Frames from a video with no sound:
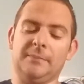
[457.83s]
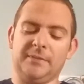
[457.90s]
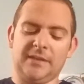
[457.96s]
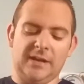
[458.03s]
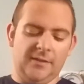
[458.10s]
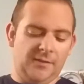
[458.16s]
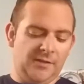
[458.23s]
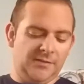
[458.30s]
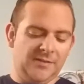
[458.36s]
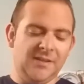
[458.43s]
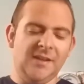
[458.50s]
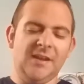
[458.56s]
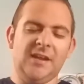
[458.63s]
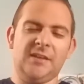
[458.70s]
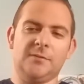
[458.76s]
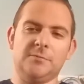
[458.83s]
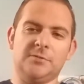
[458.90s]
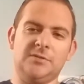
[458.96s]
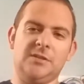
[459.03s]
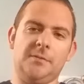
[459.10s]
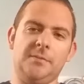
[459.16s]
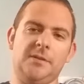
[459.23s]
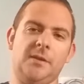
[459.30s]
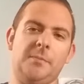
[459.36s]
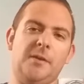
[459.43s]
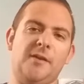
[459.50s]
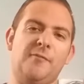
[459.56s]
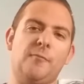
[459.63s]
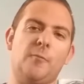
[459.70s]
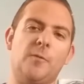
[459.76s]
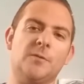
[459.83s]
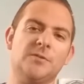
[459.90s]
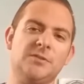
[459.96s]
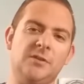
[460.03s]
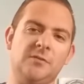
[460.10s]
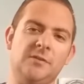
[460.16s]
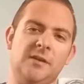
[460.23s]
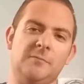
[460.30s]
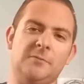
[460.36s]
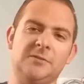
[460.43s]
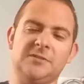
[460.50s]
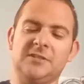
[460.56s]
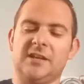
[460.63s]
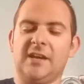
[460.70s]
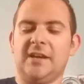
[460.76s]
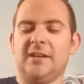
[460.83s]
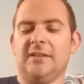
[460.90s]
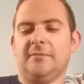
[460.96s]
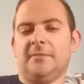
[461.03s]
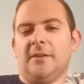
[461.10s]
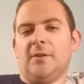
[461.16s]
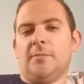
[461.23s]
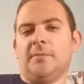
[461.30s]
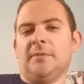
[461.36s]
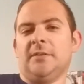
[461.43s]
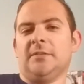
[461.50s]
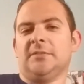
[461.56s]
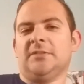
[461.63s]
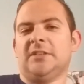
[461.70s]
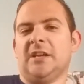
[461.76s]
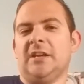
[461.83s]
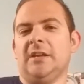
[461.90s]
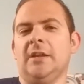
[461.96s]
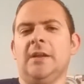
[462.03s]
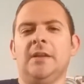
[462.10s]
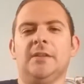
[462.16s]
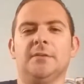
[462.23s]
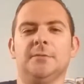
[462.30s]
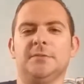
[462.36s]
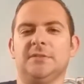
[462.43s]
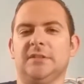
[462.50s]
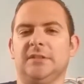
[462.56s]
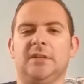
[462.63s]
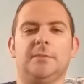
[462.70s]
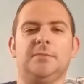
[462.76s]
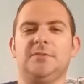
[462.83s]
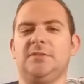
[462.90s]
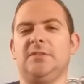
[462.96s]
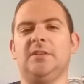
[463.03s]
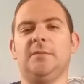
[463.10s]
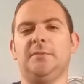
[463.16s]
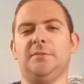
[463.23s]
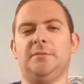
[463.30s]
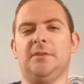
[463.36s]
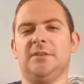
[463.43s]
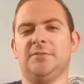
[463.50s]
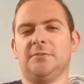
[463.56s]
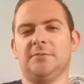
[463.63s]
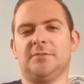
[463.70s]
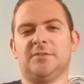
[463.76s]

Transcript: But then I looked, and there was WWF Warzone on one side, and then when I opened the other side, there was like WCW Nitro.